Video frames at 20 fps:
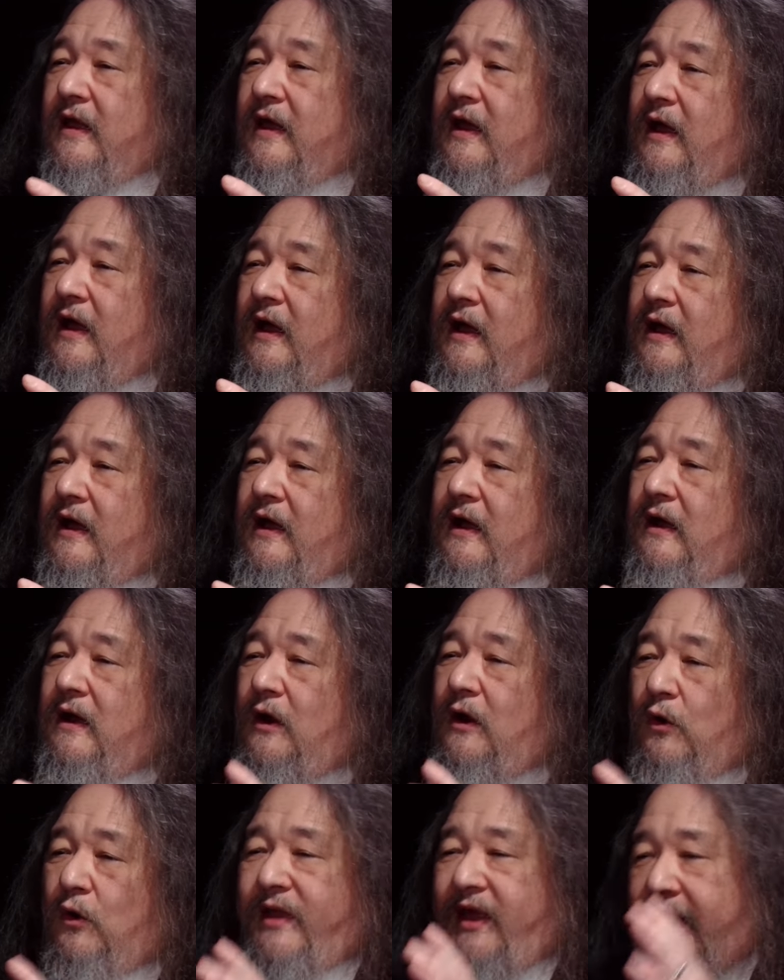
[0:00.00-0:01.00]
Uh,
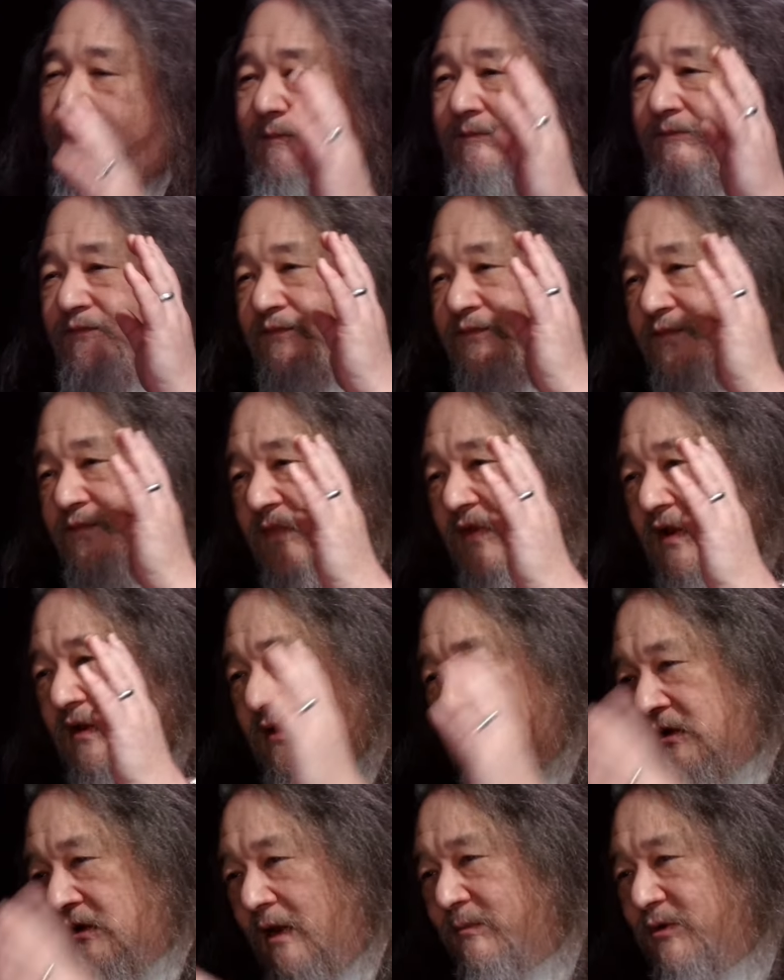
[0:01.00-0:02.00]
uh, okay.
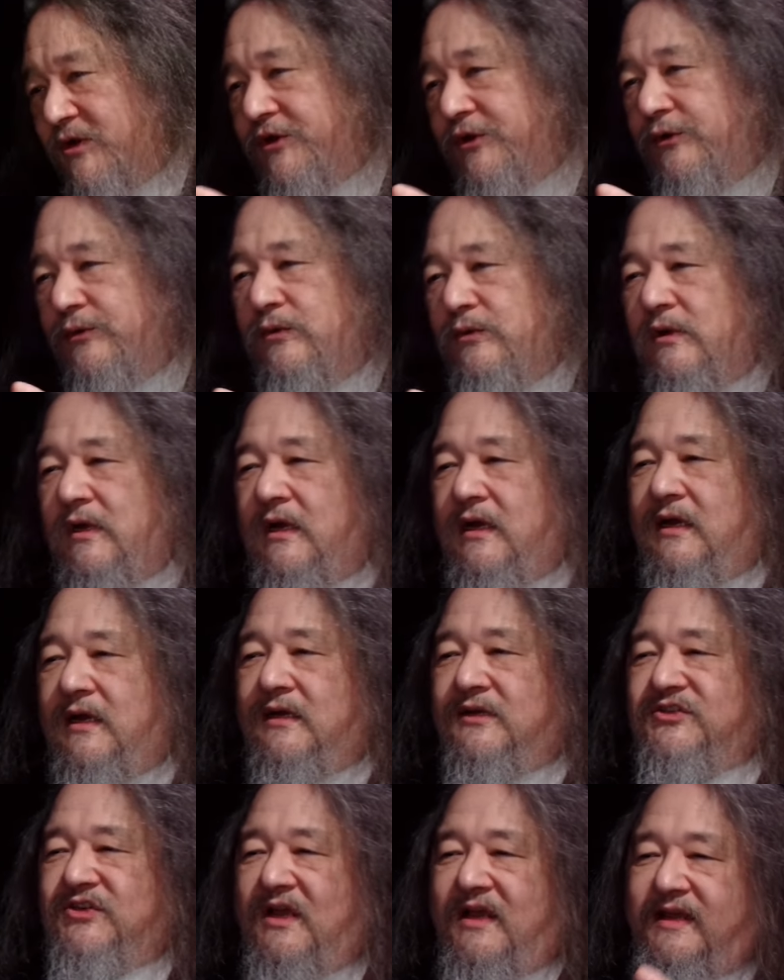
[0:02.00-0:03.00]
Number two,
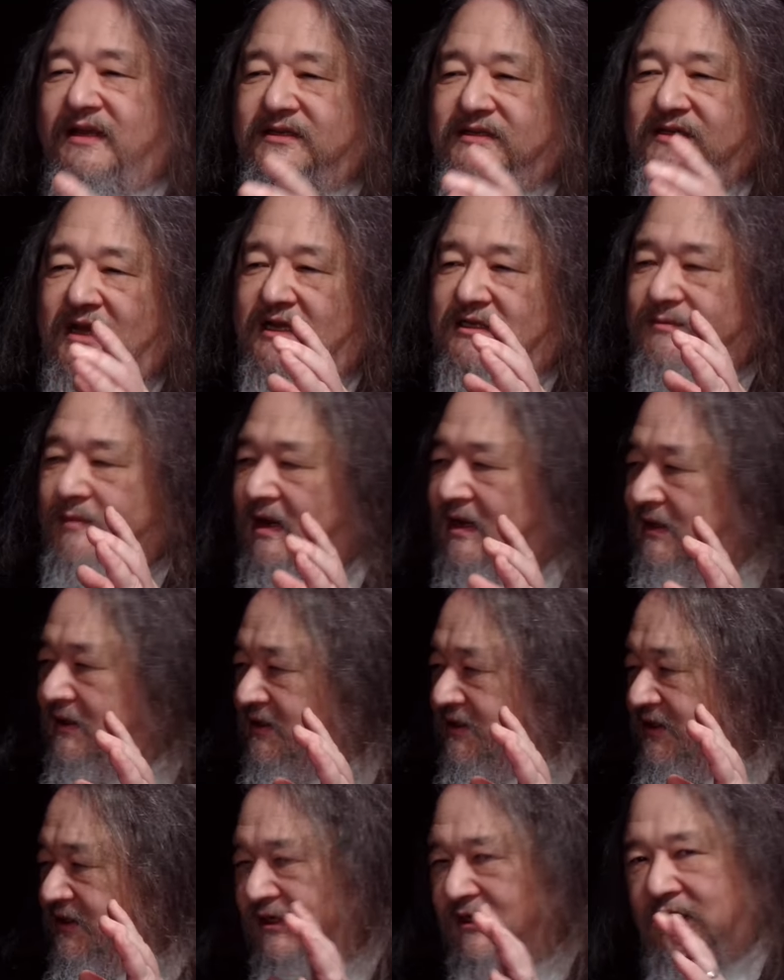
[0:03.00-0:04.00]
uh, science,
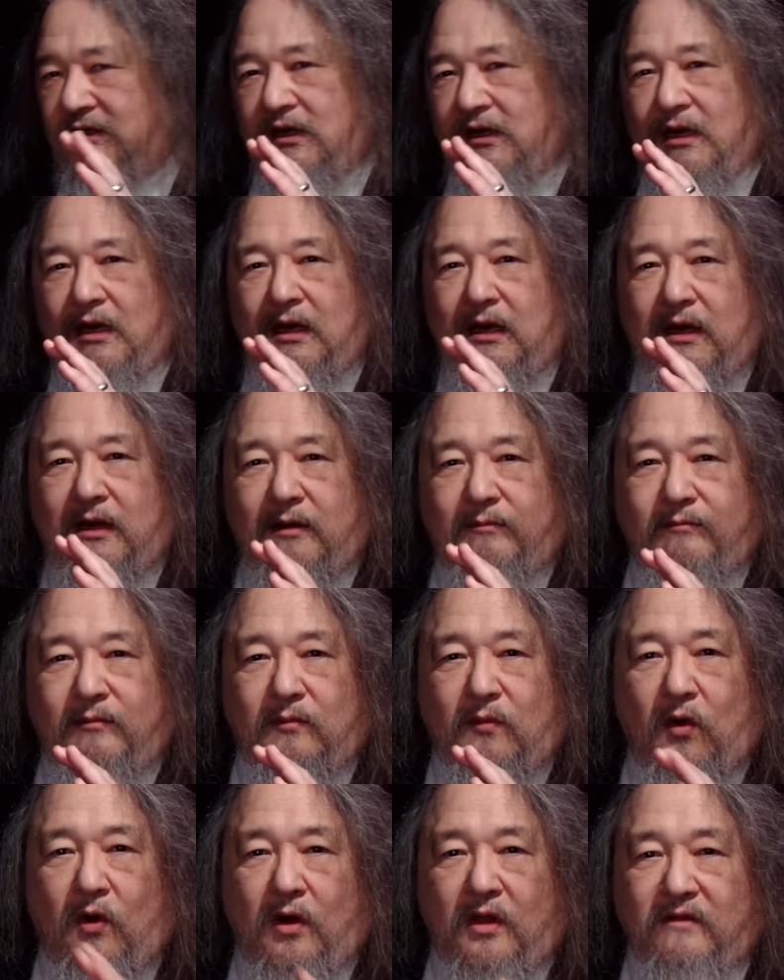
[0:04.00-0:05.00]
cosmology,
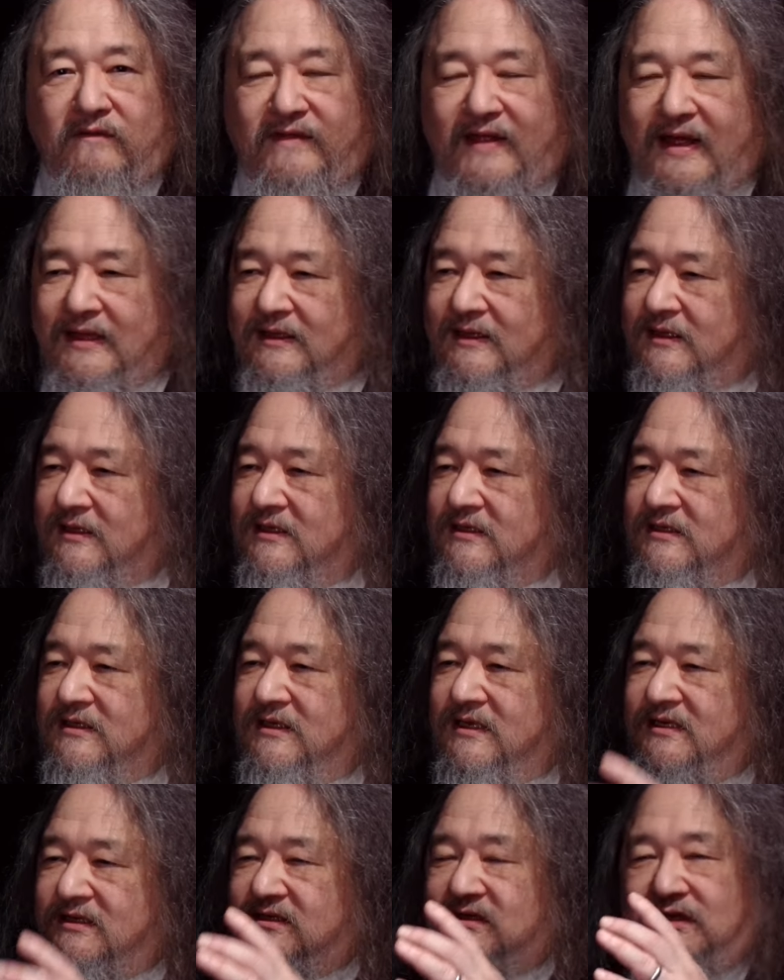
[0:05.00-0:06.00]
um, all of that. This
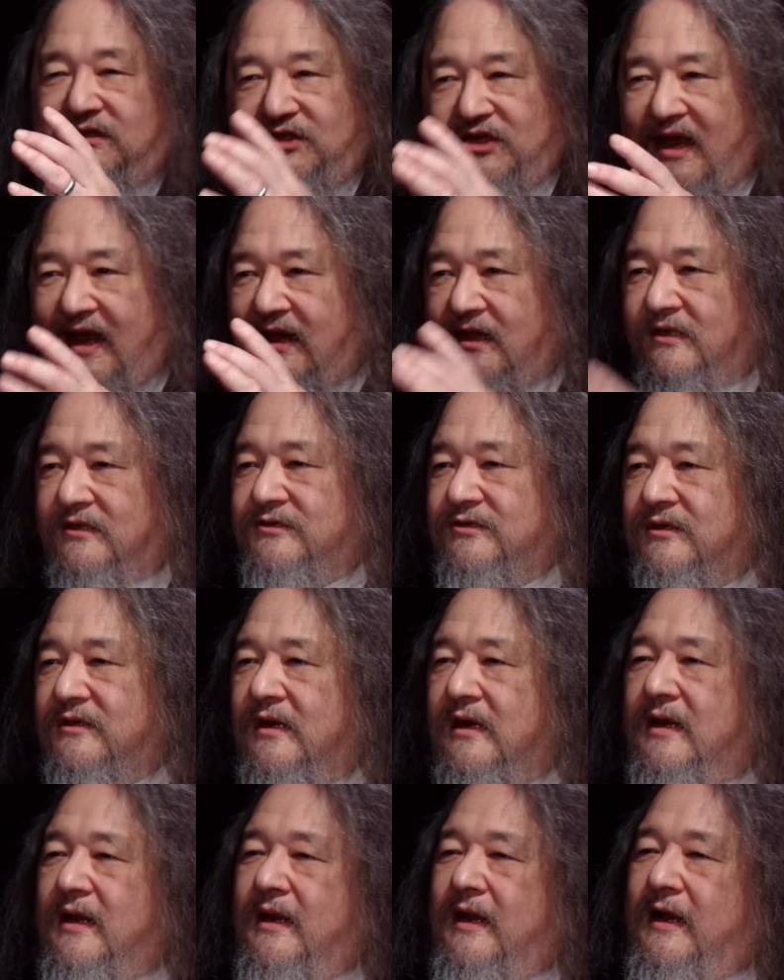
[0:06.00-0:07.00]
is the challenger.